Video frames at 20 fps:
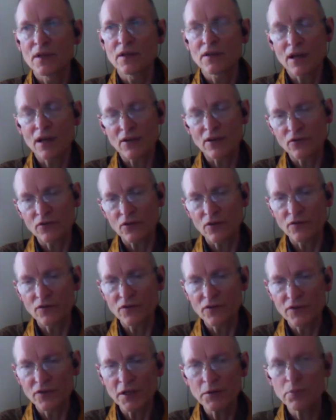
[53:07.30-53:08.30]
That sort
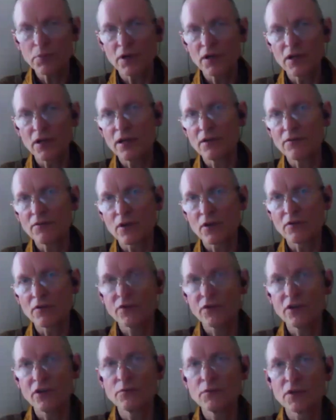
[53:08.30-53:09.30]
of deeper level of
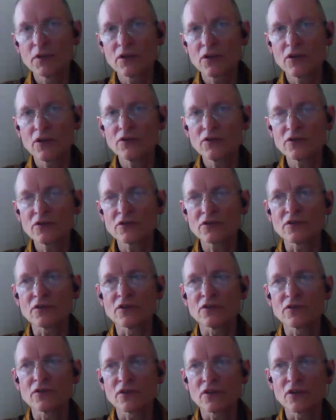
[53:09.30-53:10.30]
human
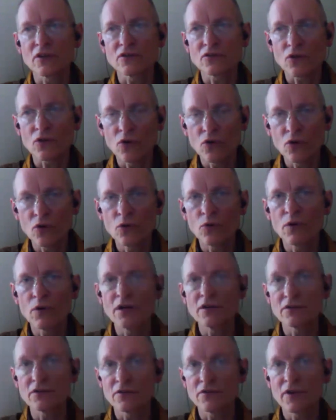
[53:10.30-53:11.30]
consciousness that is
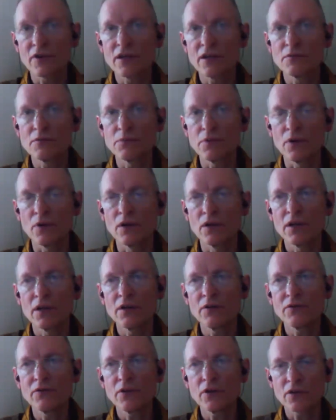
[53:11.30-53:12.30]
always available
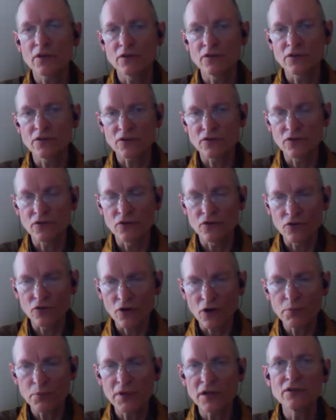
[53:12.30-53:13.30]
if you can just
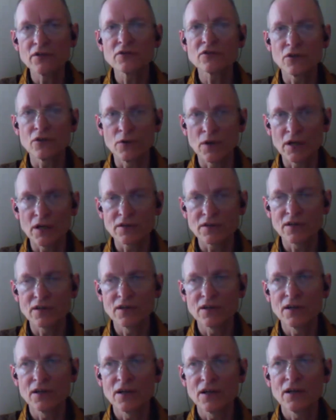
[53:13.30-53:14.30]
drop into it,
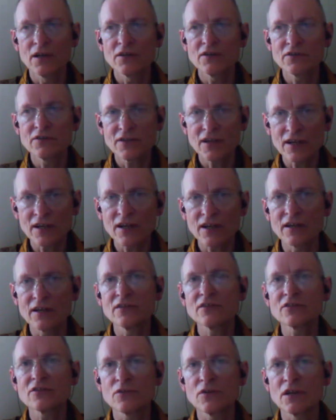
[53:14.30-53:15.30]
settle
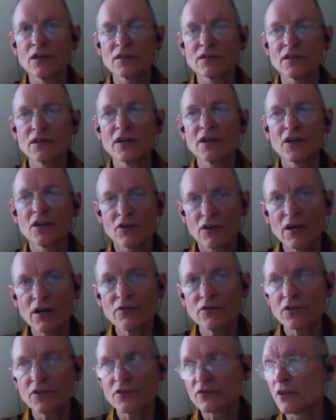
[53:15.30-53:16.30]
into it,
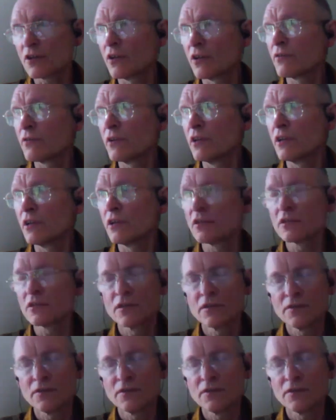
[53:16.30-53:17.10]
ground yourself in it.